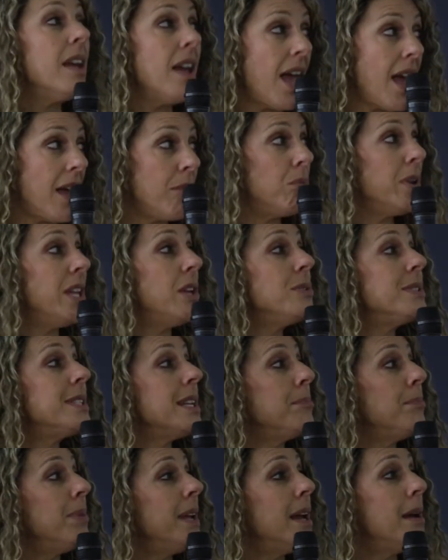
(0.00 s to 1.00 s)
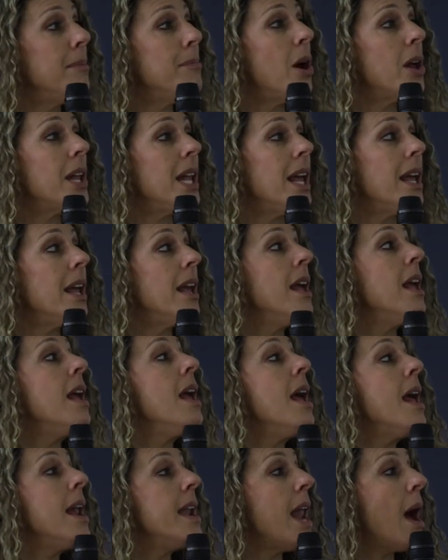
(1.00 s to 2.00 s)
And we're using peer modeling.
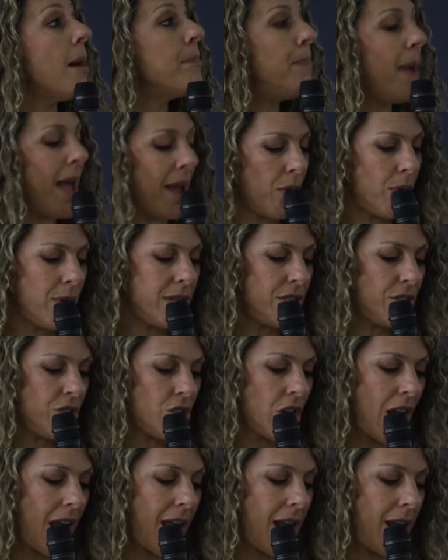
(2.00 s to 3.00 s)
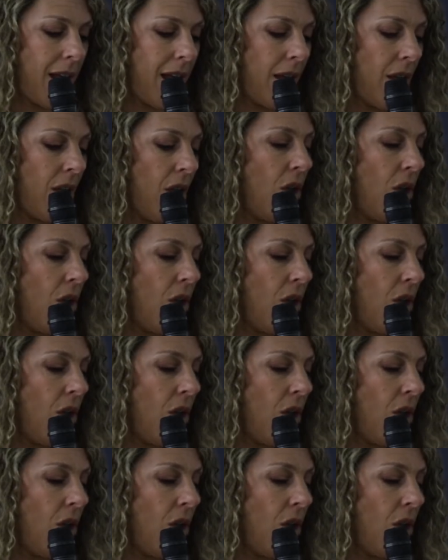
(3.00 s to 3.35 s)
Now, backwards training.